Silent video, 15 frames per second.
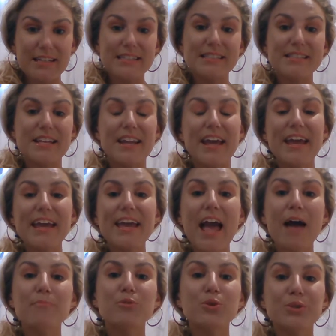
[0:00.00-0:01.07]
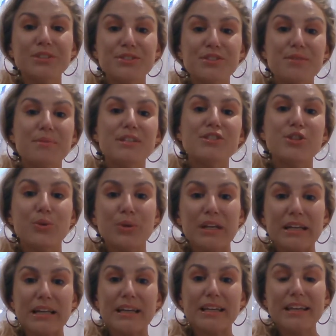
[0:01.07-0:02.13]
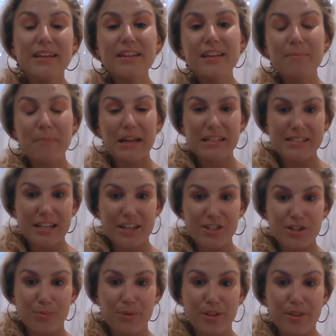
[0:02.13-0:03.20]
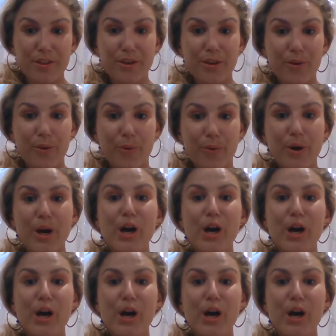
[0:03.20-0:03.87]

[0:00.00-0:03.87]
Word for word: and today I'm going to be doing a healing meditation with you